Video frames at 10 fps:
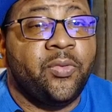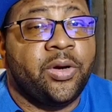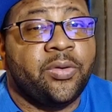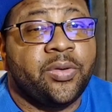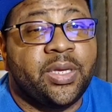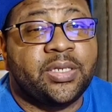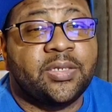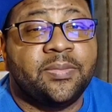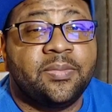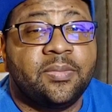the winner will get
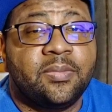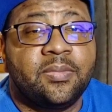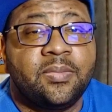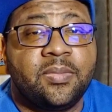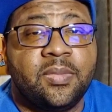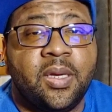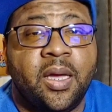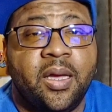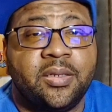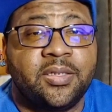some
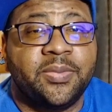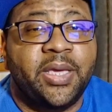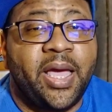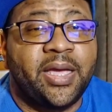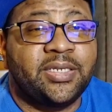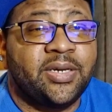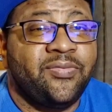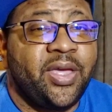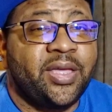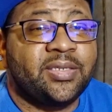cash
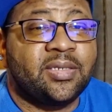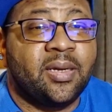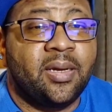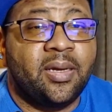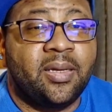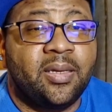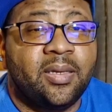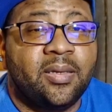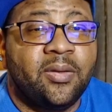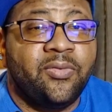advance
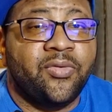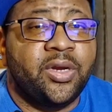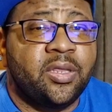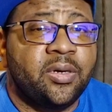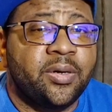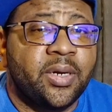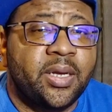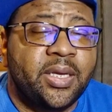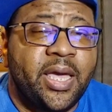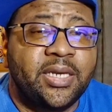for
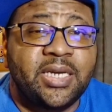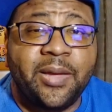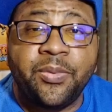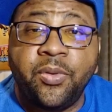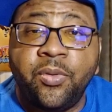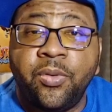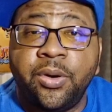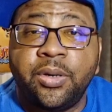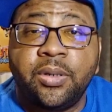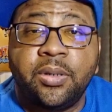either Cash App
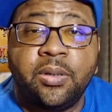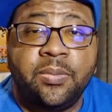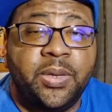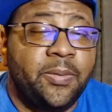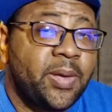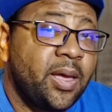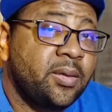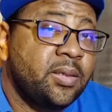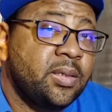or PayPal.